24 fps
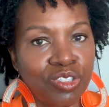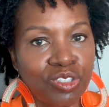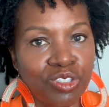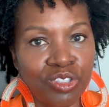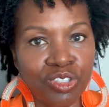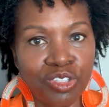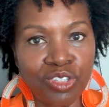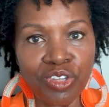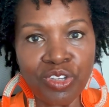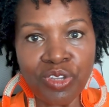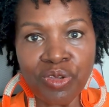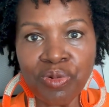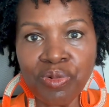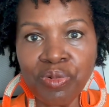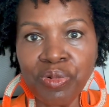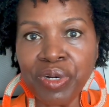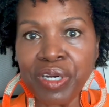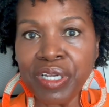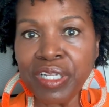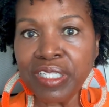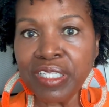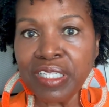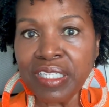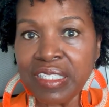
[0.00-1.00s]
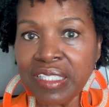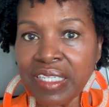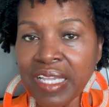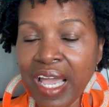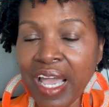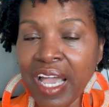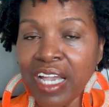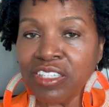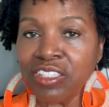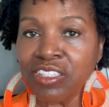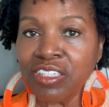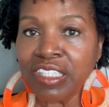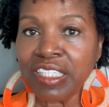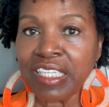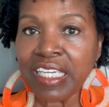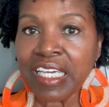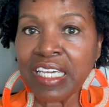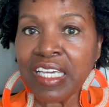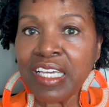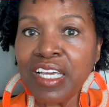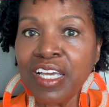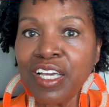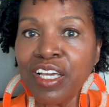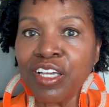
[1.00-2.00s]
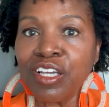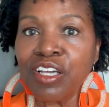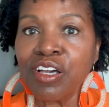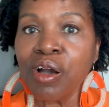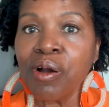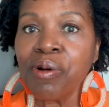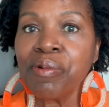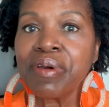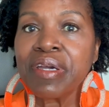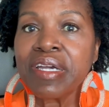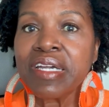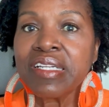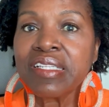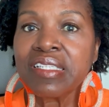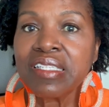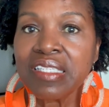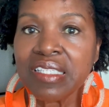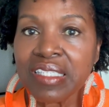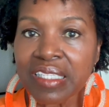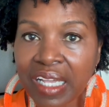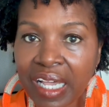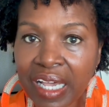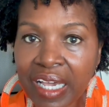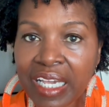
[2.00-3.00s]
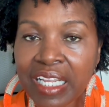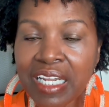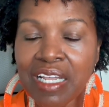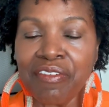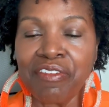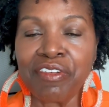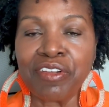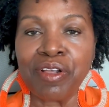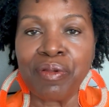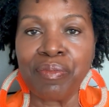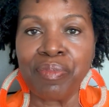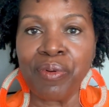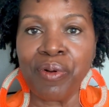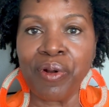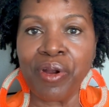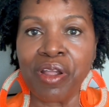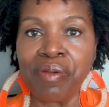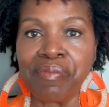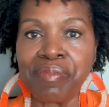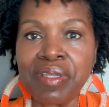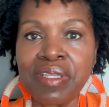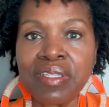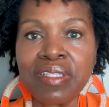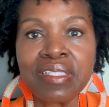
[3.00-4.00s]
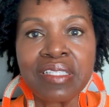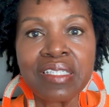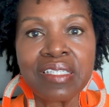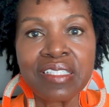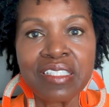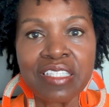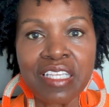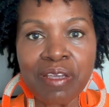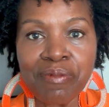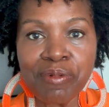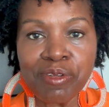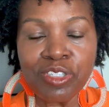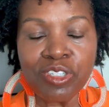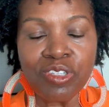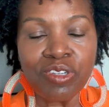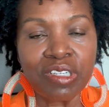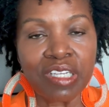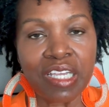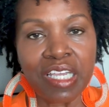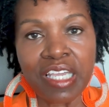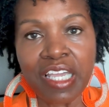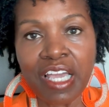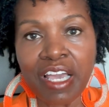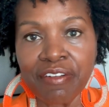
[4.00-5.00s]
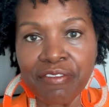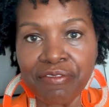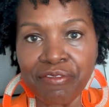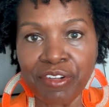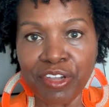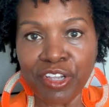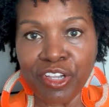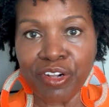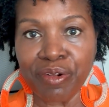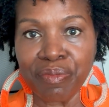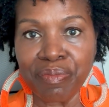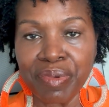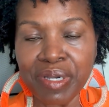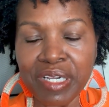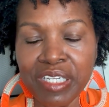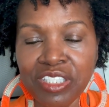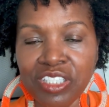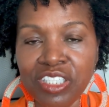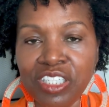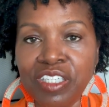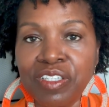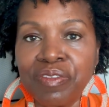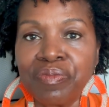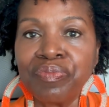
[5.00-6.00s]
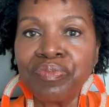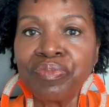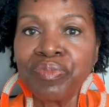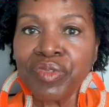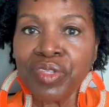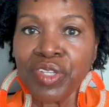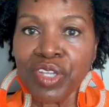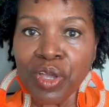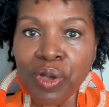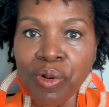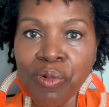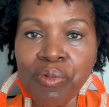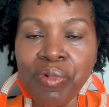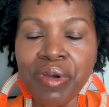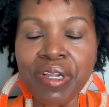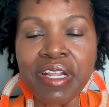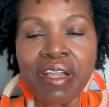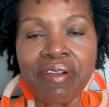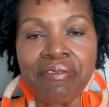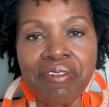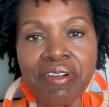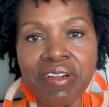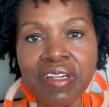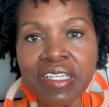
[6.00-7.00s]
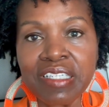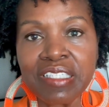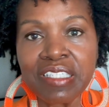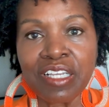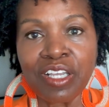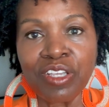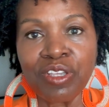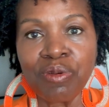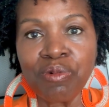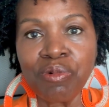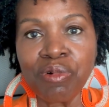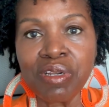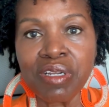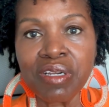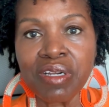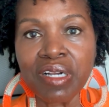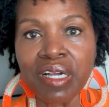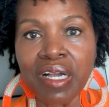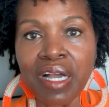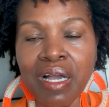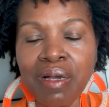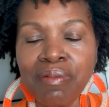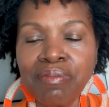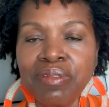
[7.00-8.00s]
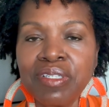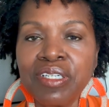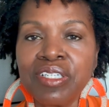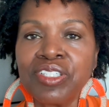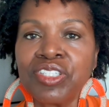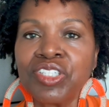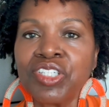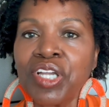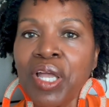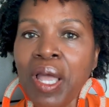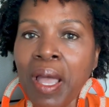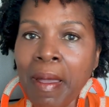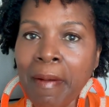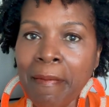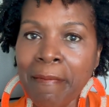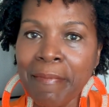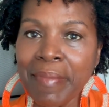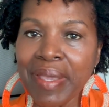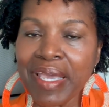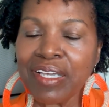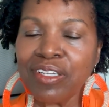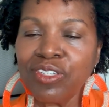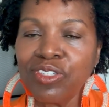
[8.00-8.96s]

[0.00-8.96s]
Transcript: do you want to actually go inside of an apartment to see what you can get for your budget? Whatever it is that you want to accomplish, make